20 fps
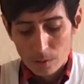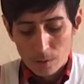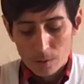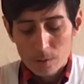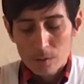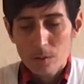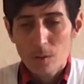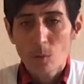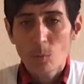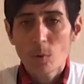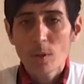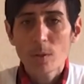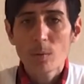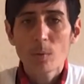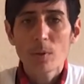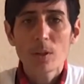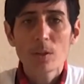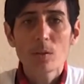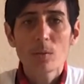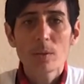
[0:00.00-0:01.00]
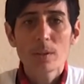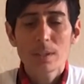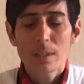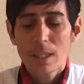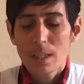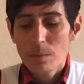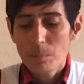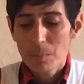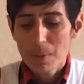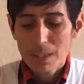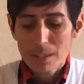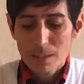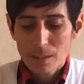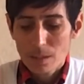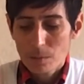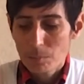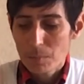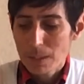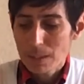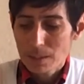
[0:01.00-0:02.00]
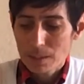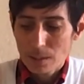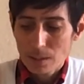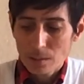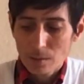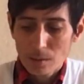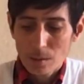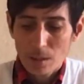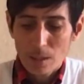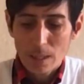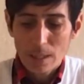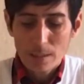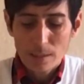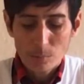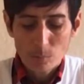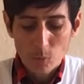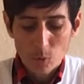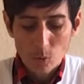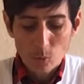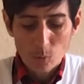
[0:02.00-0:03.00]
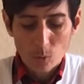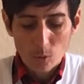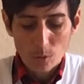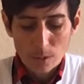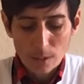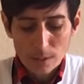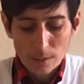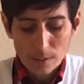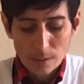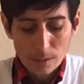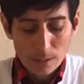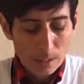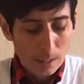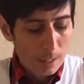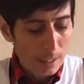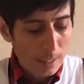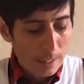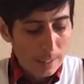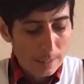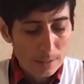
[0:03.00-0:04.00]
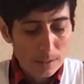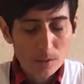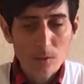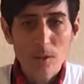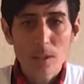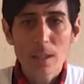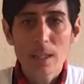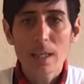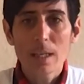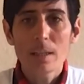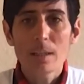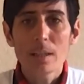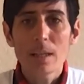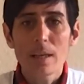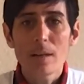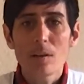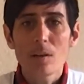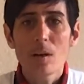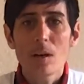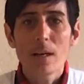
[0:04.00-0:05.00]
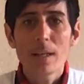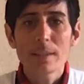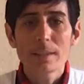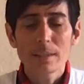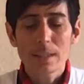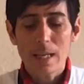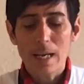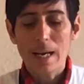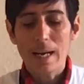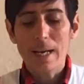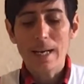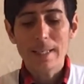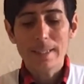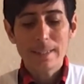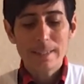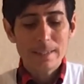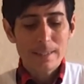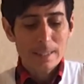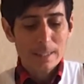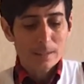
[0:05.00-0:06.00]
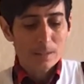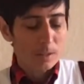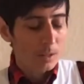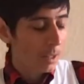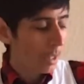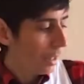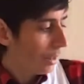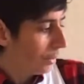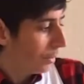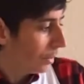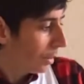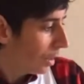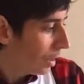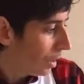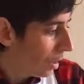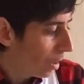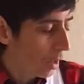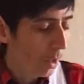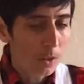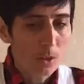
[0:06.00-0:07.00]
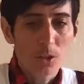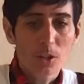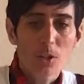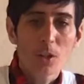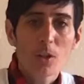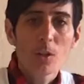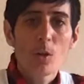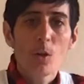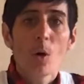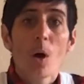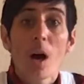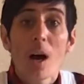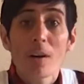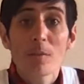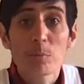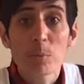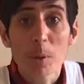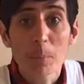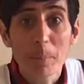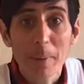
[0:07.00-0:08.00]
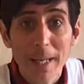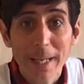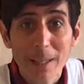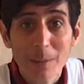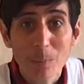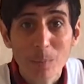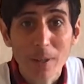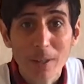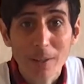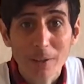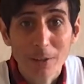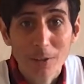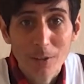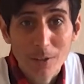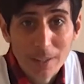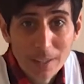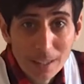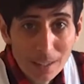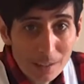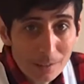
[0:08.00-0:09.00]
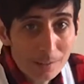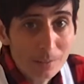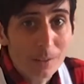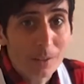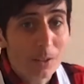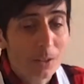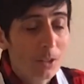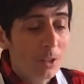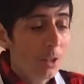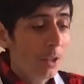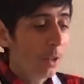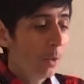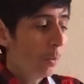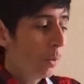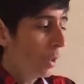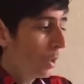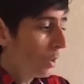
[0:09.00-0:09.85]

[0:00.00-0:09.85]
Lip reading: So what you want to do is keep mixing and mixing, adding more water until you get that nice honey texture. I'll show you, I've prepared one earlier. I'll show you what it